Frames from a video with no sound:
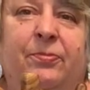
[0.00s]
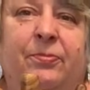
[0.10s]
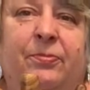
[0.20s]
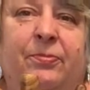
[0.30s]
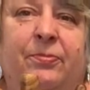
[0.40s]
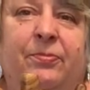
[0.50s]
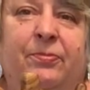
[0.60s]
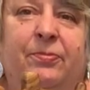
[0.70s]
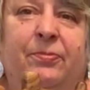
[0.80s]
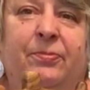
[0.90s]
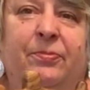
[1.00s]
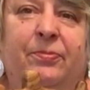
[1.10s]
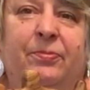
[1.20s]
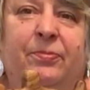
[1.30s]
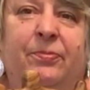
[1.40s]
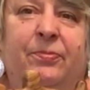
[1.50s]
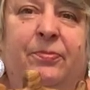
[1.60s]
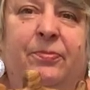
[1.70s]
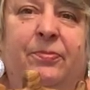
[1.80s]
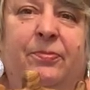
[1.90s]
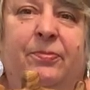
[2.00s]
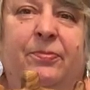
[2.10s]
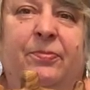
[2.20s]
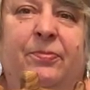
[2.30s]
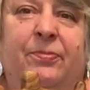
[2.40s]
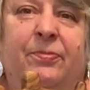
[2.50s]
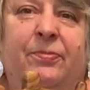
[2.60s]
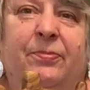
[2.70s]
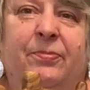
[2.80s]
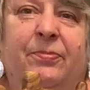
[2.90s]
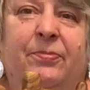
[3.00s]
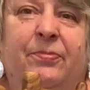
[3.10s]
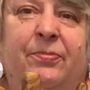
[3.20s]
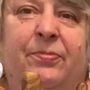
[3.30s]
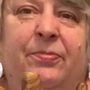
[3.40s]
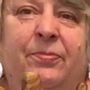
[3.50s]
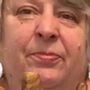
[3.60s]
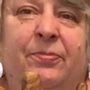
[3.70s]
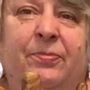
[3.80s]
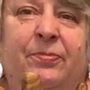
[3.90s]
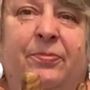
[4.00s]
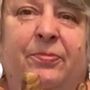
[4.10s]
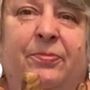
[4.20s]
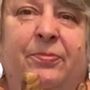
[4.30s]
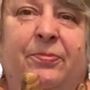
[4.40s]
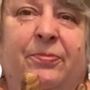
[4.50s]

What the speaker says: This person isn't speaking.